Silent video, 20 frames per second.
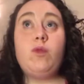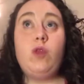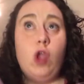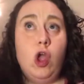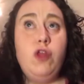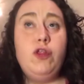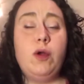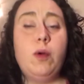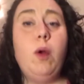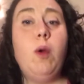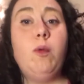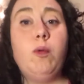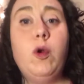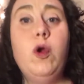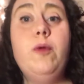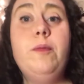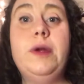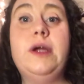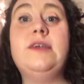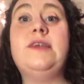There were
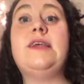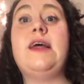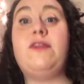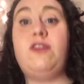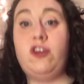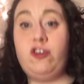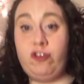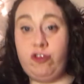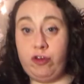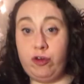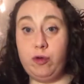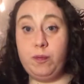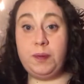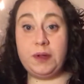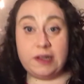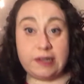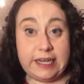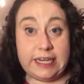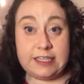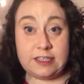rumors that the 2
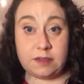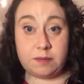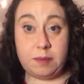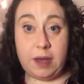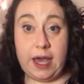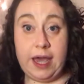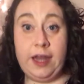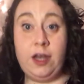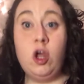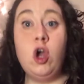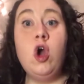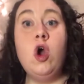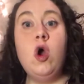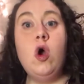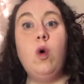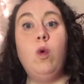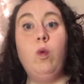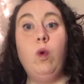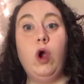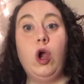policemen
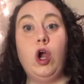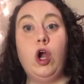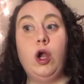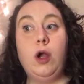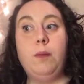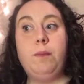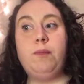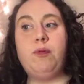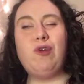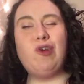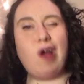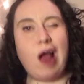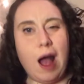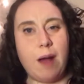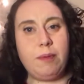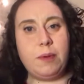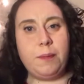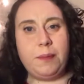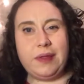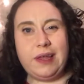were
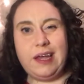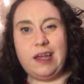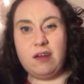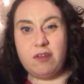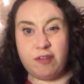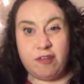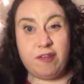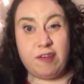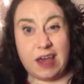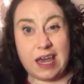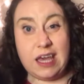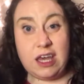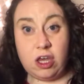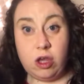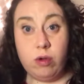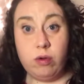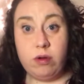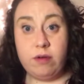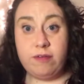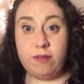probably in fake
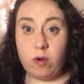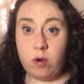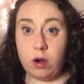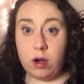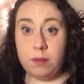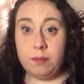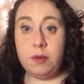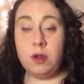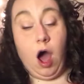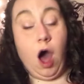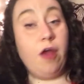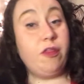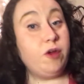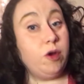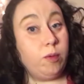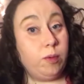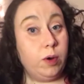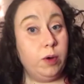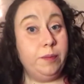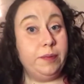uniform.
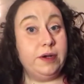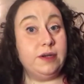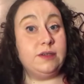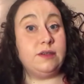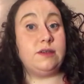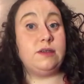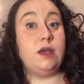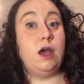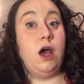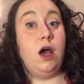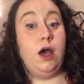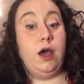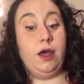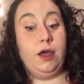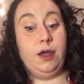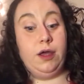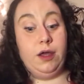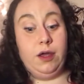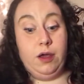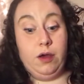Other rumors
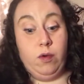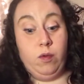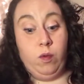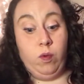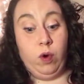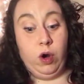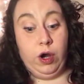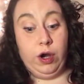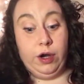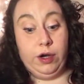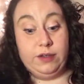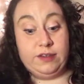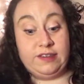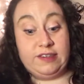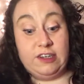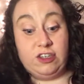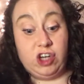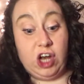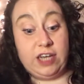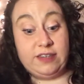were
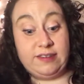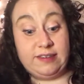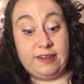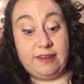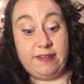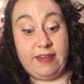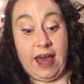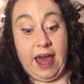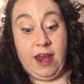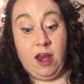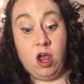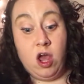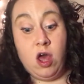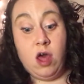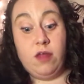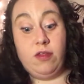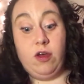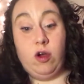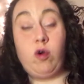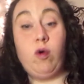suggested that
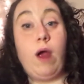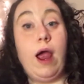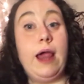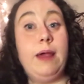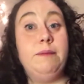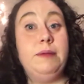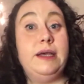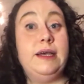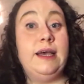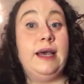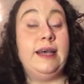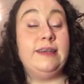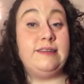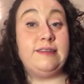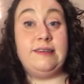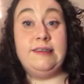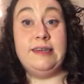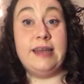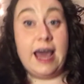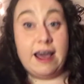the crime
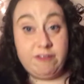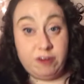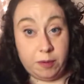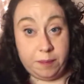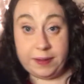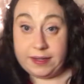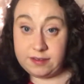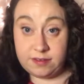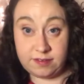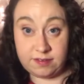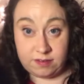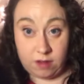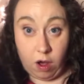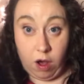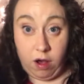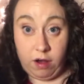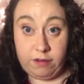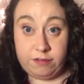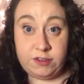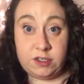has never been
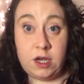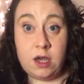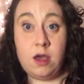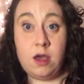solved